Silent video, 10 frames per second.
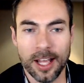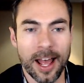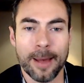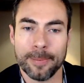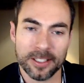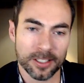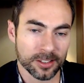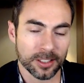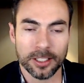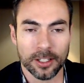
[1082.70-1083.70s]

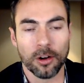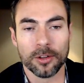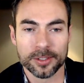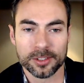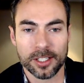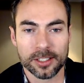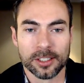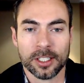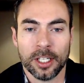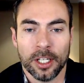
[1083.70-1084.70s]
happiness and all those things.
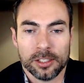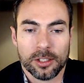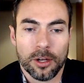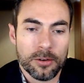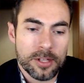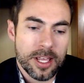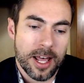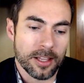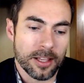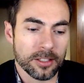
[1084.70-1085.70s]
So,
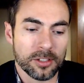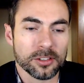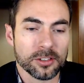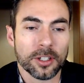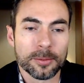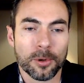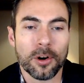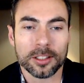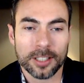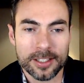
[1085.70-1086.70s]
yeah, starting
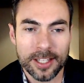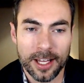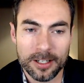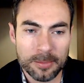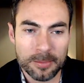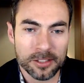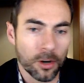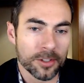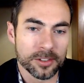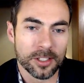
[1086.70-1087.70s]
broad like that makes
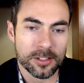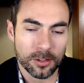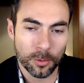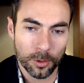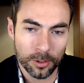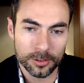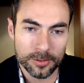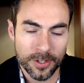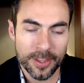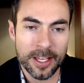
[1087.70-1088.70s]
all the sense in the world
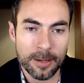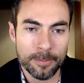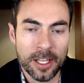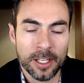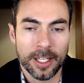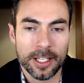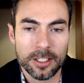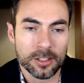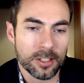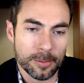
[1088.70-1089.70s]
for them. And,
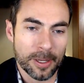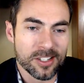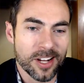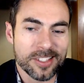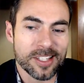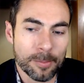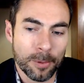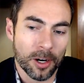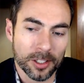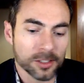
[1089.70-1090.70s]
you talked about jet ski
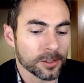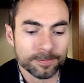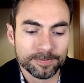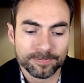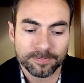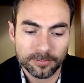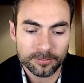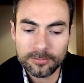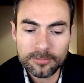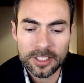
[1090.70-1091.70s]
parts.
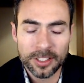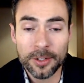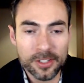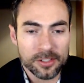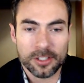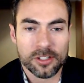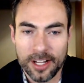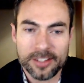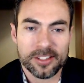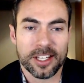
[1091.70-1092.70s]
There's a
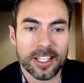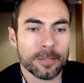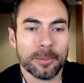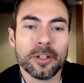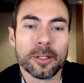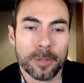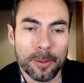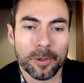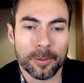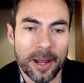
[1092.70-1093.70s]
jet ski community.
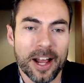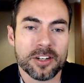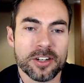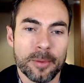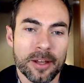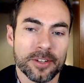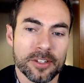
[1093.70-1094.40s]
People are passionate about their